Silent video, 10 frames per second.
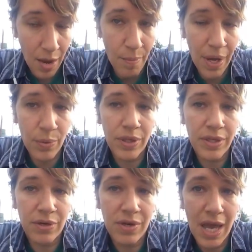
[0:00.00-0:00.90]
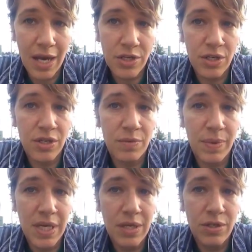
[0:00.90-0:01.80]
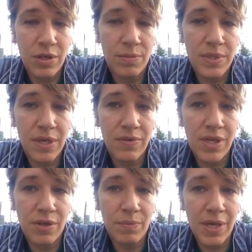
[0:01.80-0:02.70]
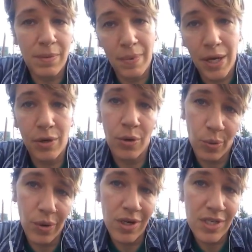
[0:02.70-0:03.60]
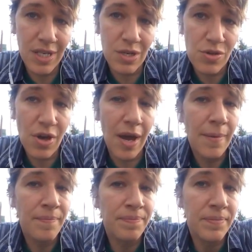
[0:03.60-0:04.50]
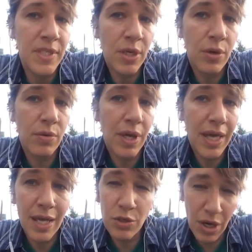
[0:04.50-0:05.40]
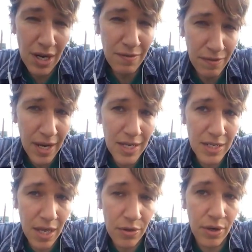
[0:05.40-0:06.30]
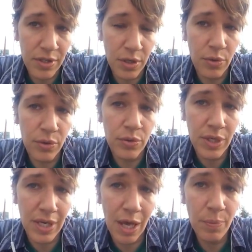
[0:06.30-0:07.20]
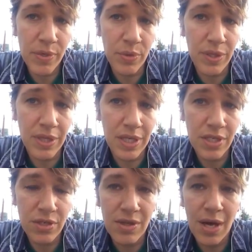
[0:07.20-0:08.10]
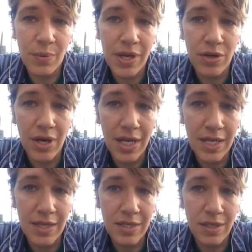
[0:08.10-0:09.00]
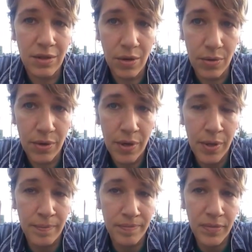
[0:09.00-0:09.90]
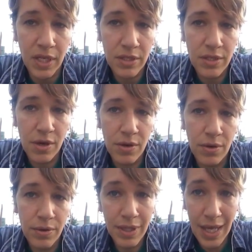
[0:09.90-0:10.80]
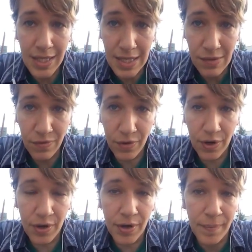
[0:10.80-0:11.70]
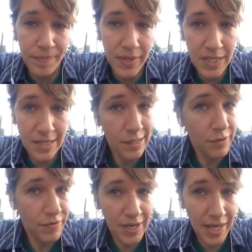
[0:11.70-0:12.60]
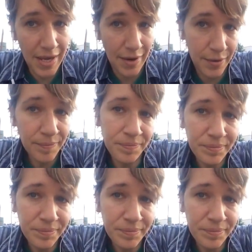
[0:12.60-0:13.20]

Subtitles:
by what their reaction could be in terms of either being better or worse than you thought. So again, try to find another adult who can help you with this, so that way you're not in this alone. So that's it for this little video.